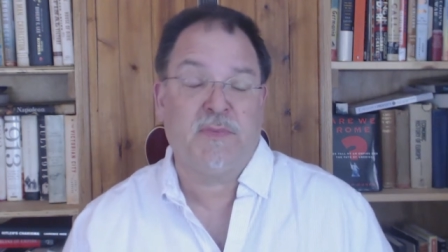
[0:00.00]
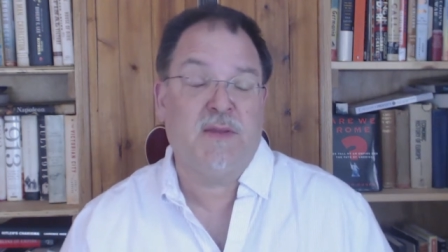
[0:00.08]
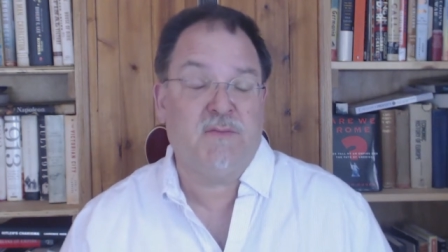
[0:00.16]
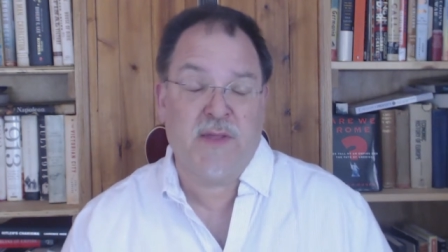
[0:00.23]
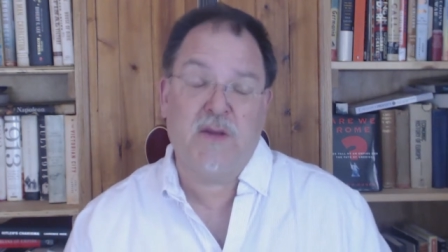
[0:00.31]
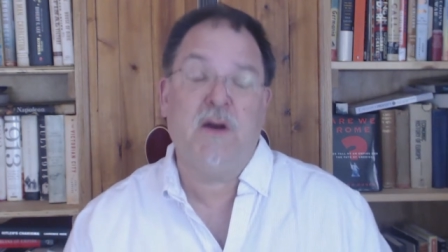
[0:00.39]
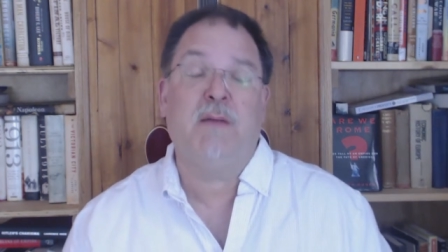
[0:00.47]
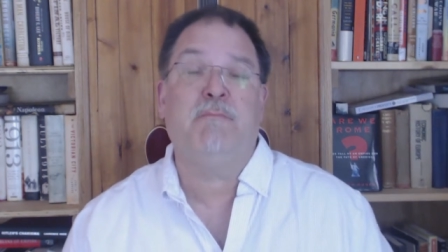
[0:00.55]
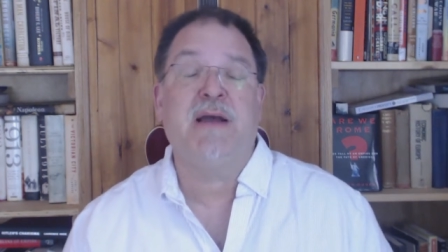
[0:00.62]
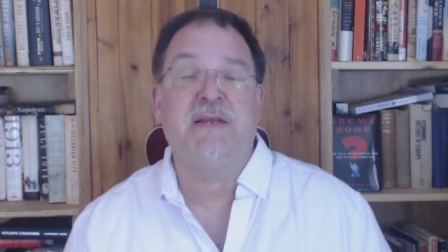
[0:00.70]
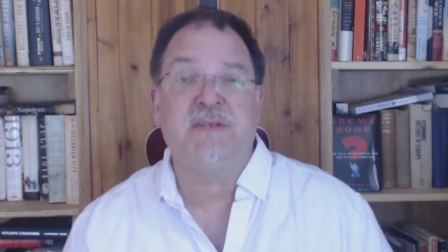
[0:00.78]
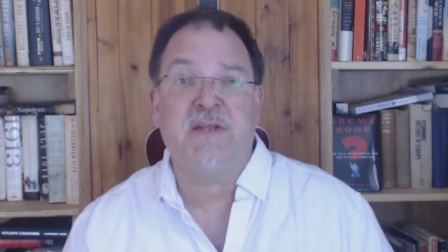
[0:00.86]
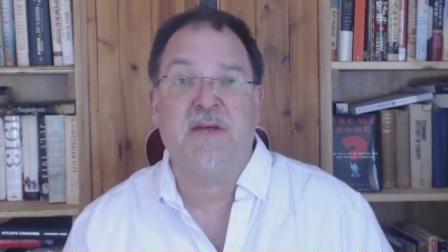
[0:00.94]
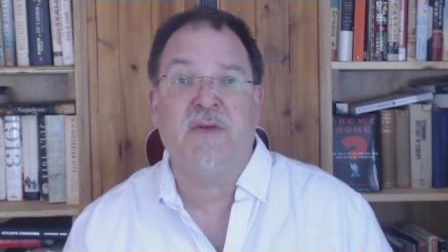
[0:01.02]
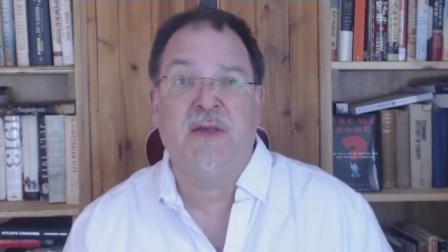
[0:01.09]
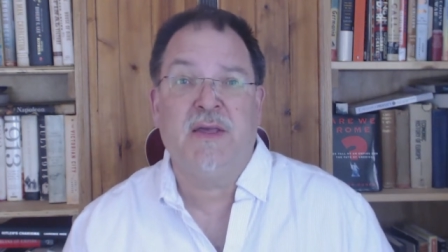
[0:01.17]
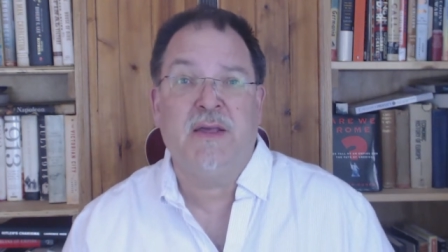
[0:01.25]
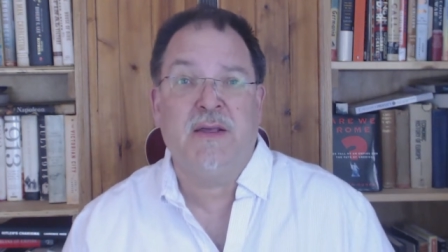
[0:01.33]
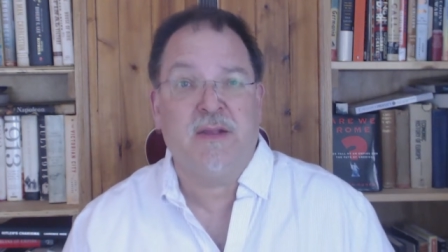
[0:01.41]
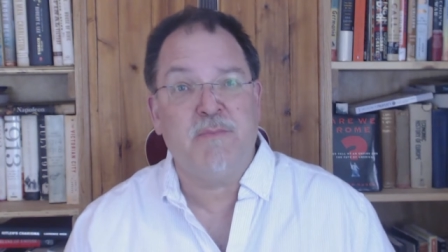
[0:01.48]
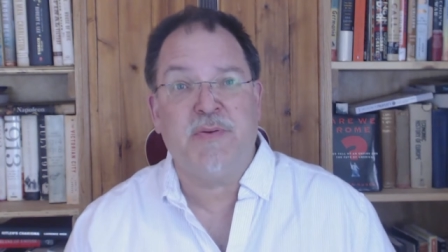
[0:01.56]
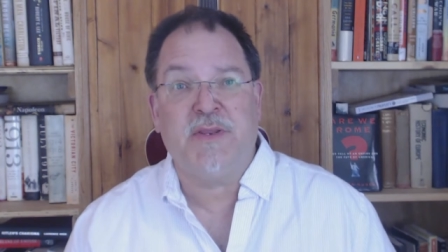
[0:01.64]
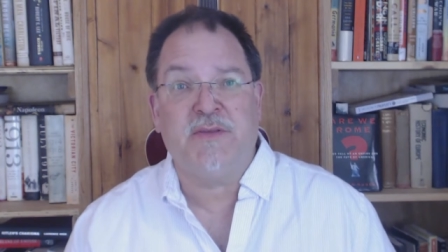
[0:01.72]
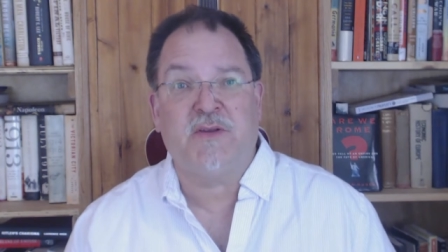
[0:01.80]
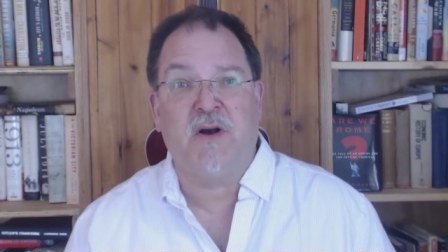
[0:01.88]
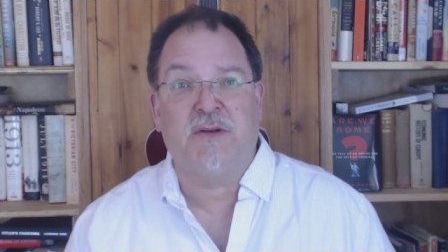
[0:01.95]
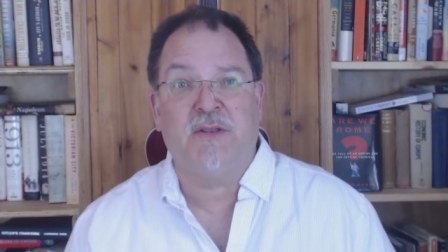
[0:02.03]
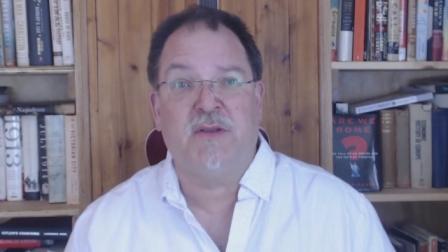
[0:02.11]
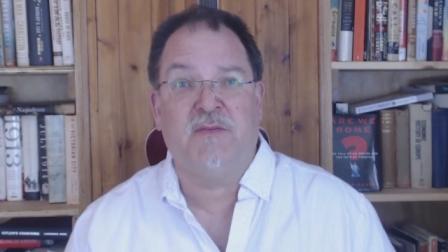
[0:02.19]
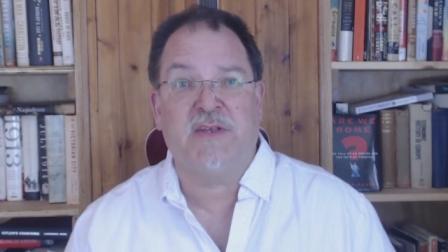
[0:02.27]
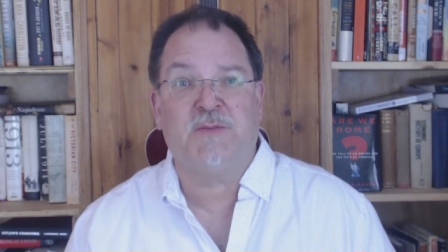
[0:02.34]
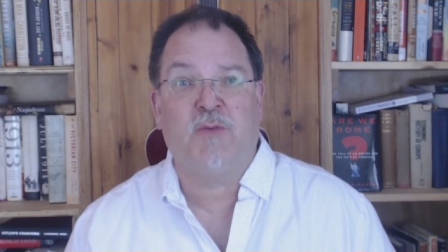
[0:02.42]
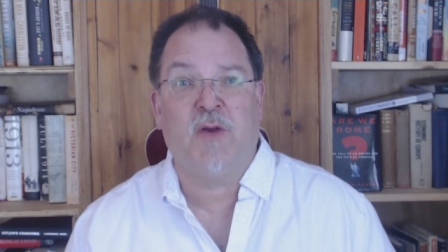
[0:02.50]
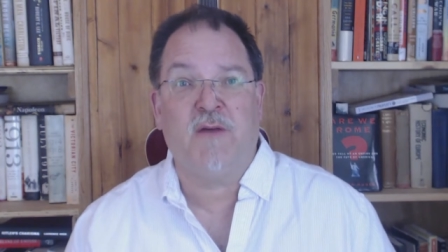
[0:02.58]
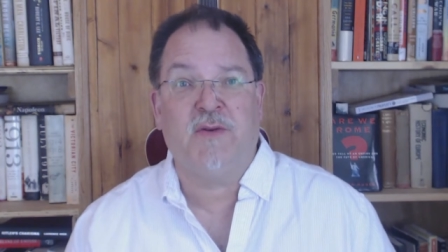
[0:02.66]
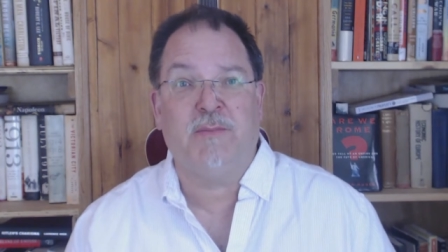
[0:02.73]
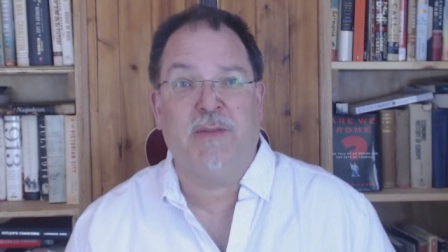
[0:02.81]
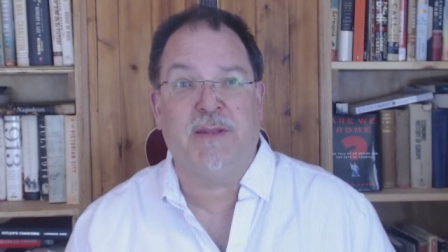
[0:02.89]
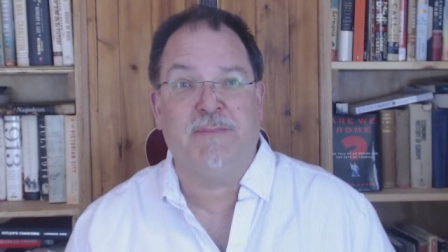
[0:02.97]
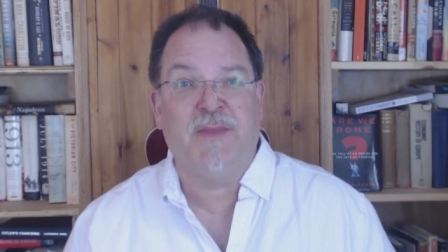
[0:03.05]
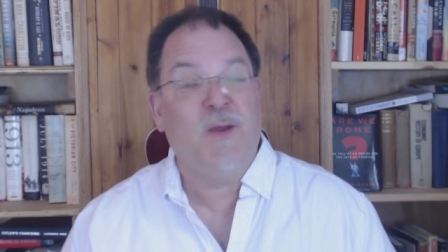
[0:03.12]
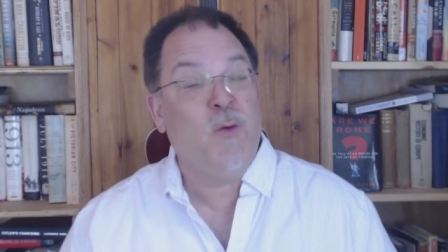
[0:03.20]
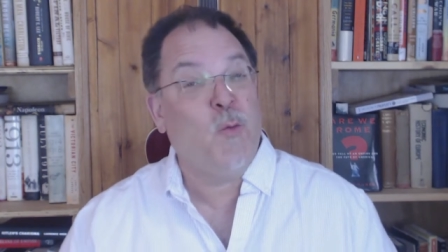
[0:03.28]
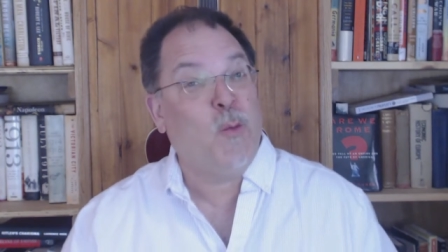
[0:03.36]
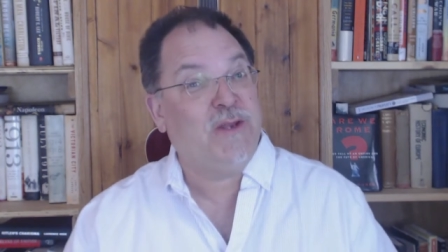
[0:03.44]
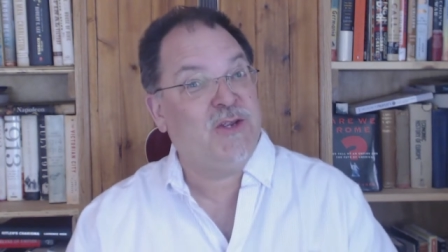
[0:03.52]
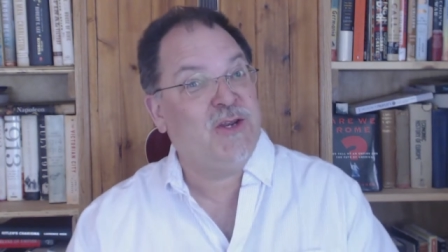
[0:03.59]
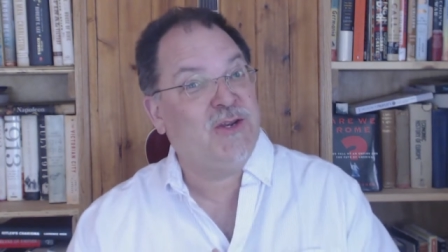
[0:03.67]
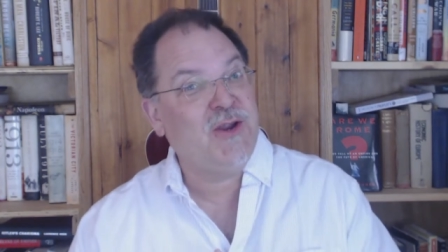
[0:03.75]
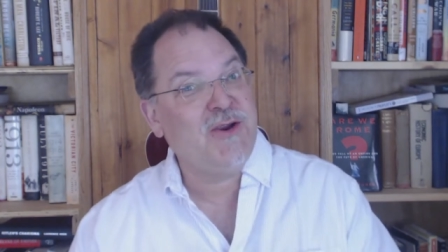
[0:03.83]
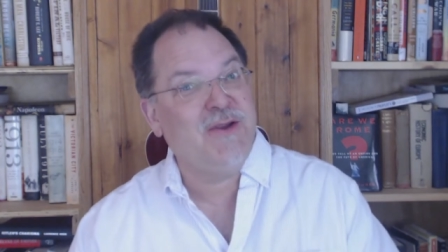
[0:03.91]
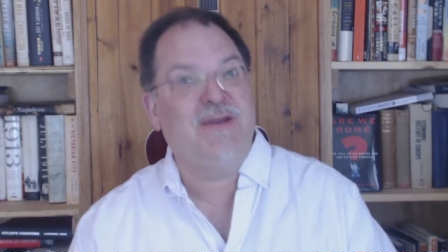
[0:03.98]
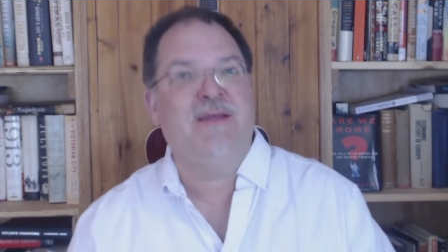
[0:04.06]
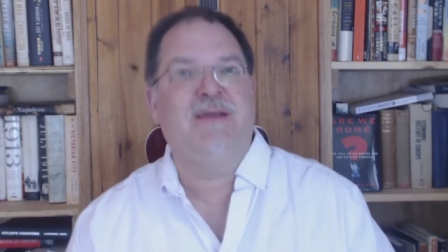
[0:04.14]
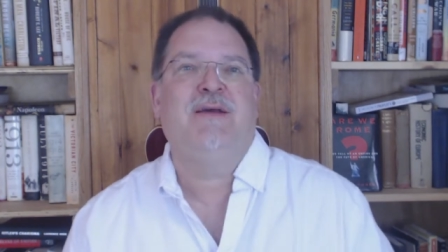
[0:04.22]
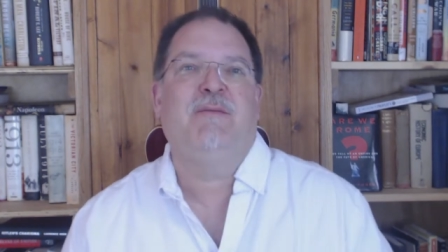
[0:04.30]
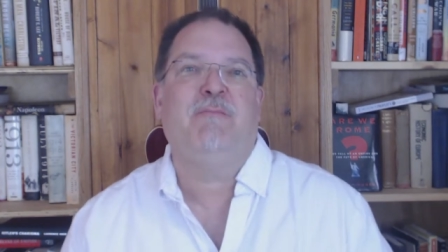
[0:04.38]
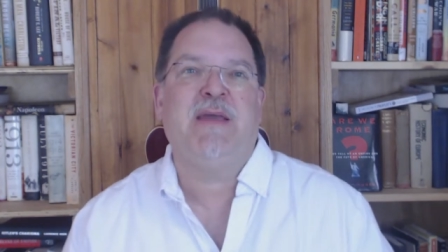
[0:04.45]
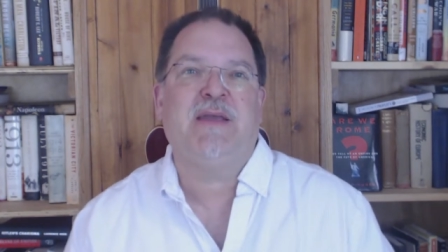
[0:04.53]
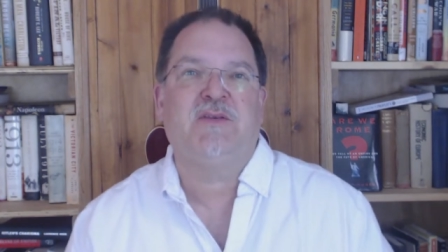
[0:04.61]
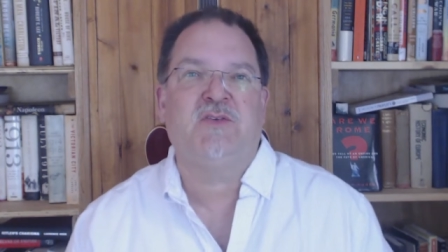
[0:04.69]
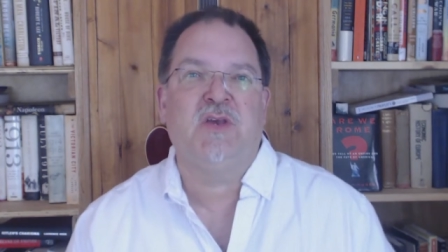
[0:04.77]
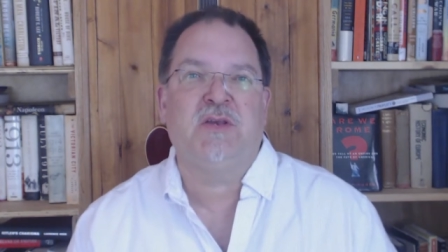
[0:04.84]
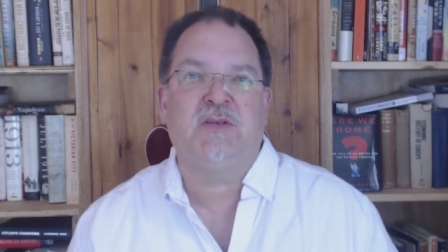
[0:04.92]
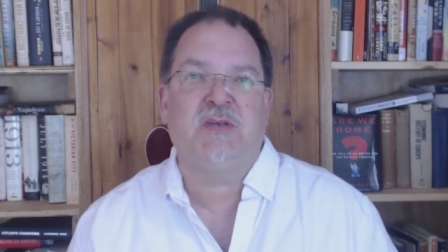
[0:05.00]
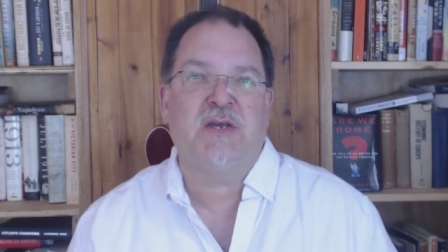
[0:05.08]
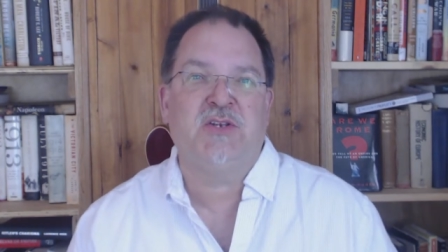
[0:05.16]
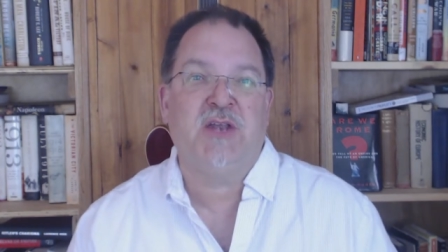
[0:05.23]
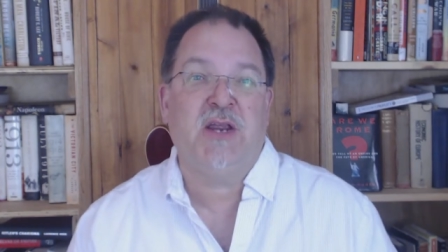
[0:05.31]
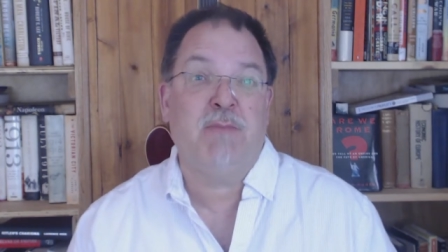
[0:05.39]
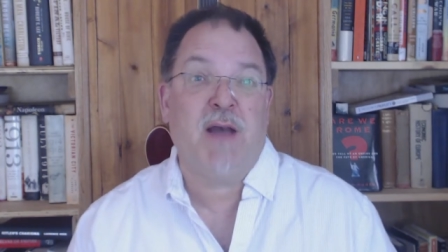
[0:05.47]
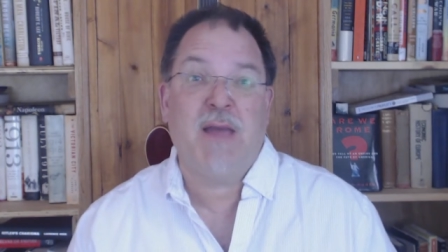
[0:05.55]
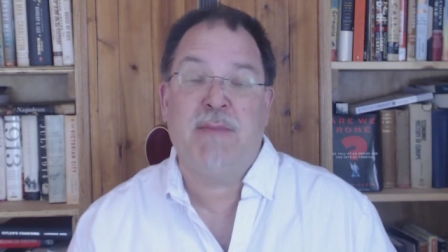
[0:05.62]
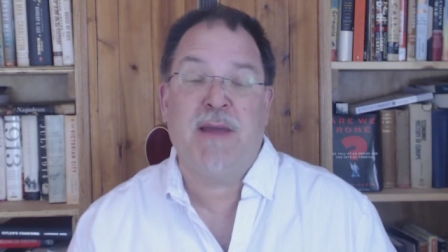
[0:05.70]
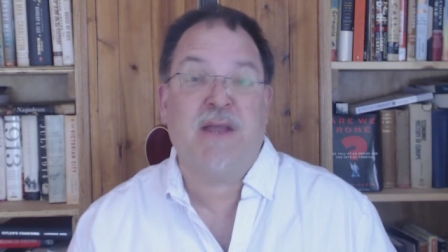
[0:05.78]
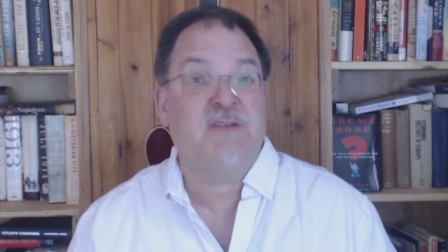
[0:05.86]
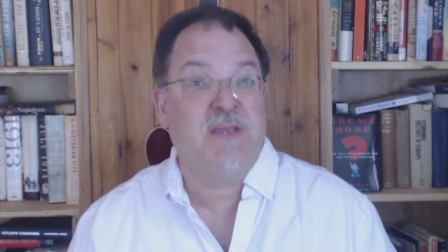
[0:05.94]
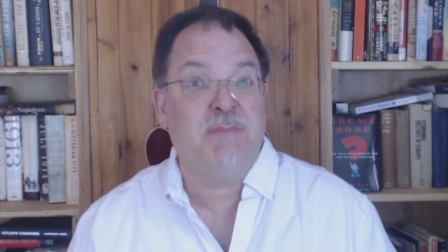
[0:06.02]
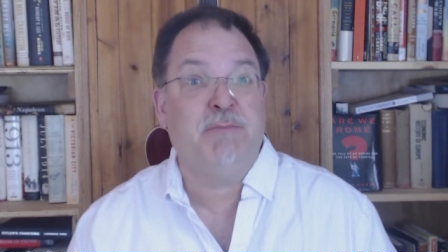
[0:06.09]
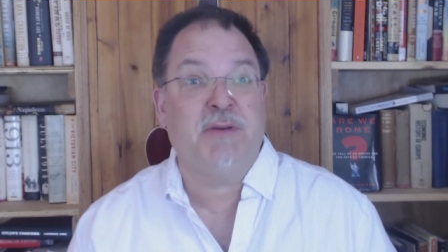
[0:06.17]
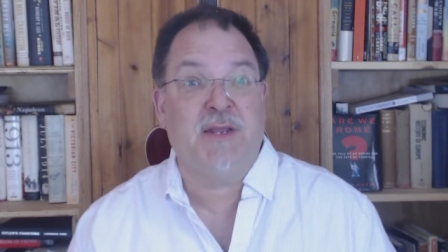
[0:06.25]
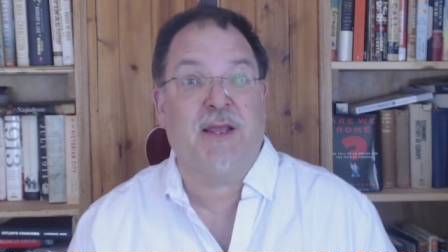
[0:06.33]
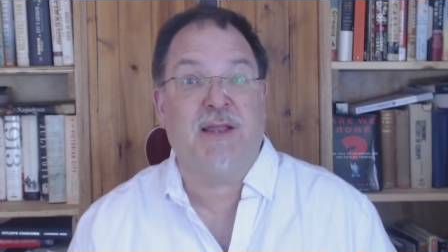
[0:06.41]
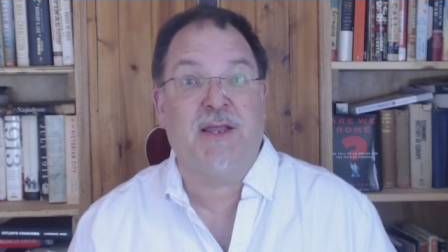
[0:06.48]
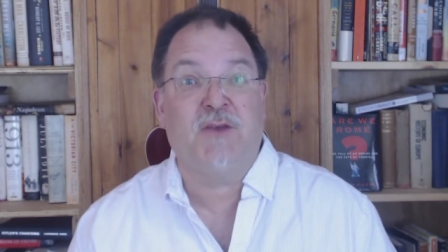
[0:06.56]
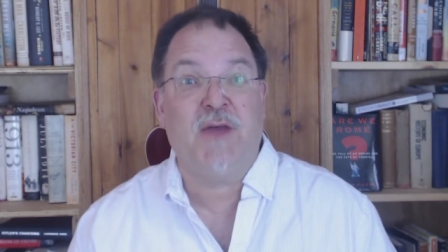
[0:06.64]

If they can't buy stuff, companies can't invest profitably, which in turn makes uh, share buybacks seem particularly